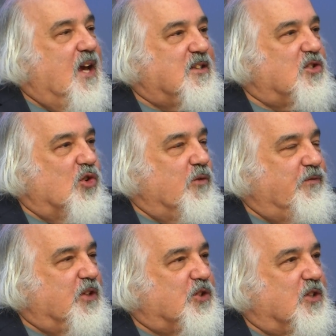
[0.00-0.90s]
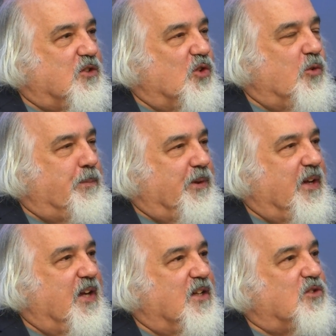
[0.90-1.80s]
He has his own vision, his own
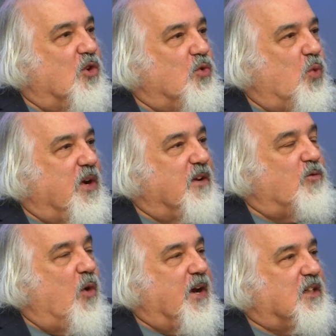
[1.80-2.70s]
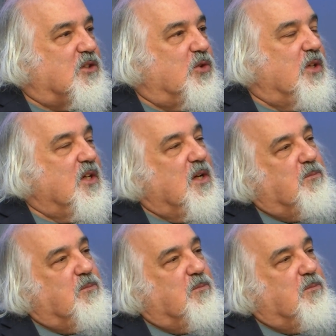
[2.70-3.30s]
plan, his own way of wanting to